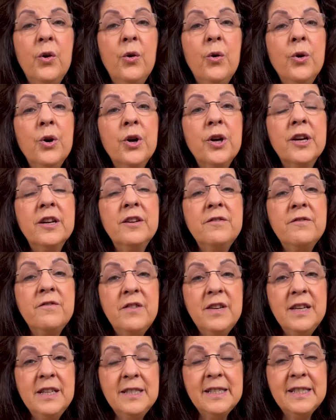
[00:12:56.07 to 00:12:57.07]
or
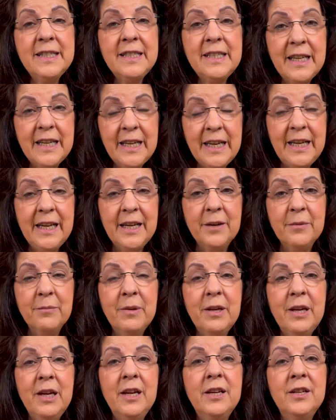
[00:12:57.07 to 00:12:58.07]
convince
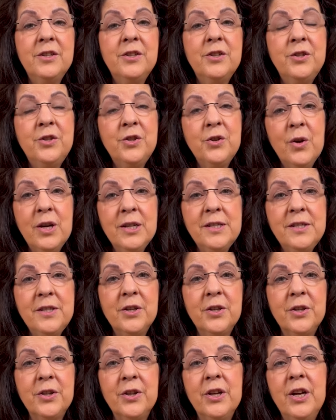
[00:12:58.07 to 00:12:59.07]
him to trust
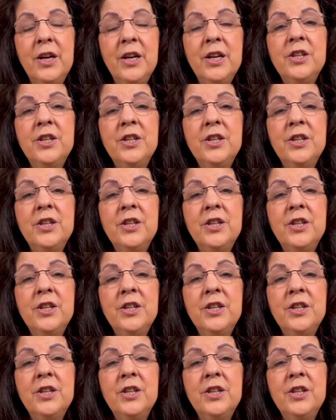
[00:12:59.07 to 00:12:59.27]
her,